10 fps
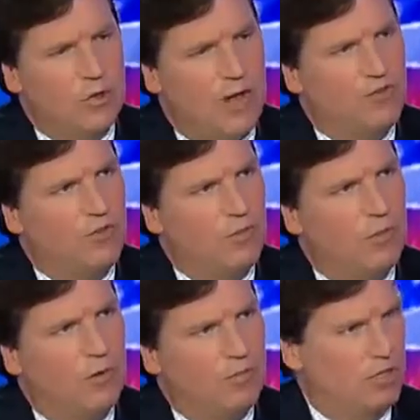you have to
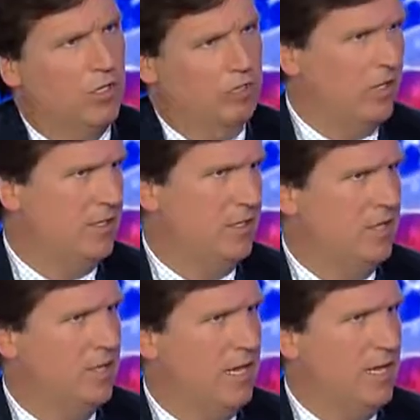obstruct
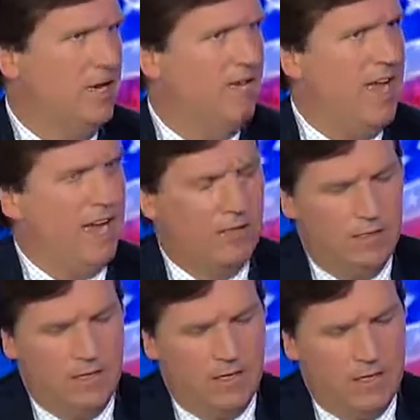justice, and in fact,
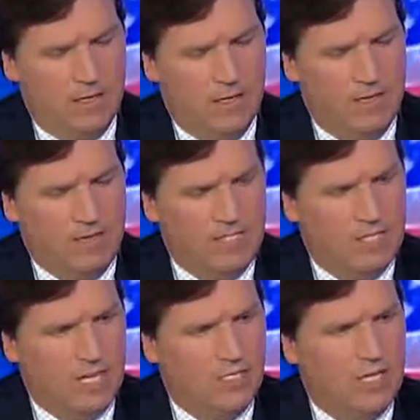mm-hmm. the
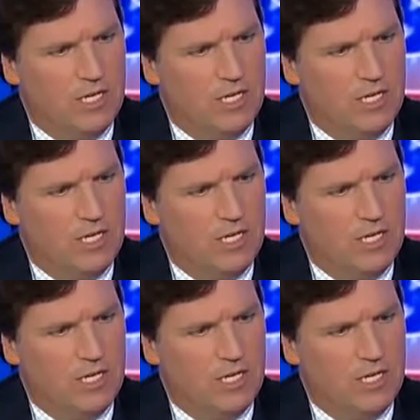investigation